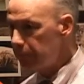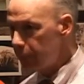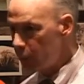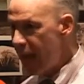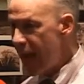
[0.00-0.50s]

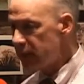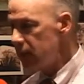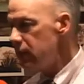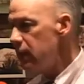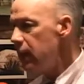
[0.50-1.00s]

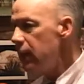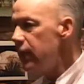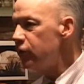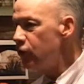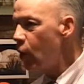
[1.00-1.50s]
Bernanke,
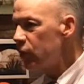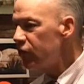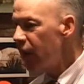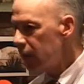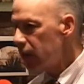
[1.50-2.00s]
is known
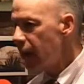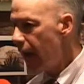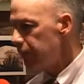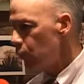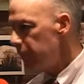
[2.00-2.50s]
as
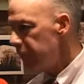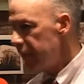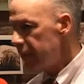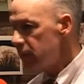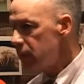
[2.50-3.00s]
Helicopter
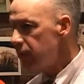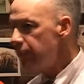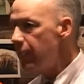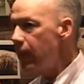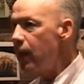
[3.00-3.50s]
Ben.
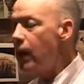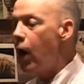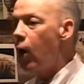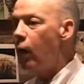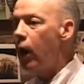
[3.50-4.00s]

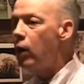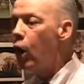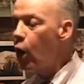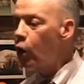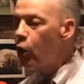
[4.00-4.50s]
Well,
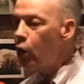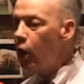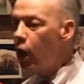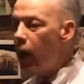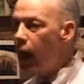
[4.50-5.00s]

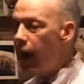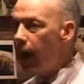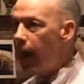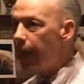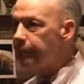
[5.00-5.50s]

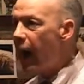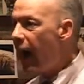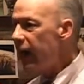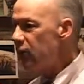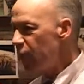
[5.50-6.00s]

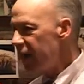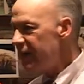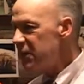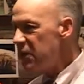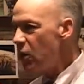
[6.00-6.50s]
high
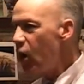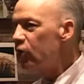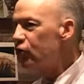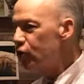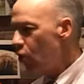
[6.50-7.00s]
grade
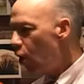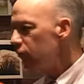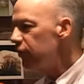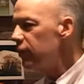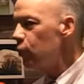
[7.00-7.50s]

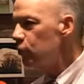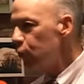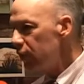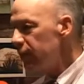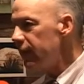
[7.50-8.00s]
solved the
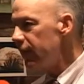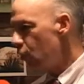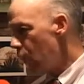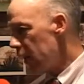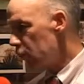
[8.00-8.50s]
liquidity
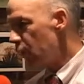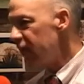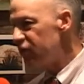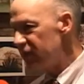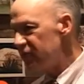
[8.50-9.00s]

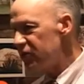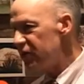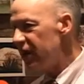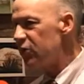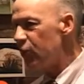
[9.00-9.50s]
crises
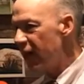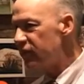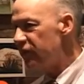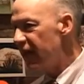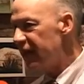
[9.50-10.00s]
in
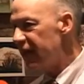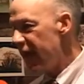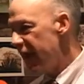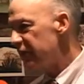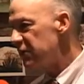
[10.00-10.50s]
Grass Valley
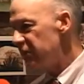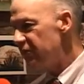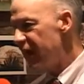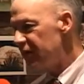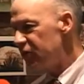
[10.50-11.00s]
and
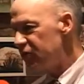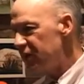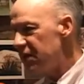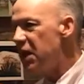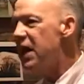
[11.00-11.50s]
Nevada
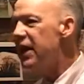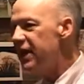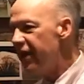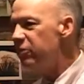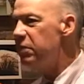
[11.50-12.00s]
City. It
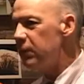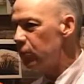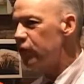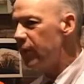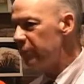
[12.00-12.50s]
gave
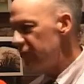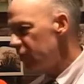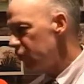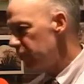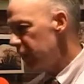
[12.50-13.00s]
people something to
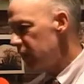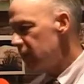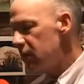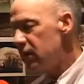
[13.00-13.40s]
spend.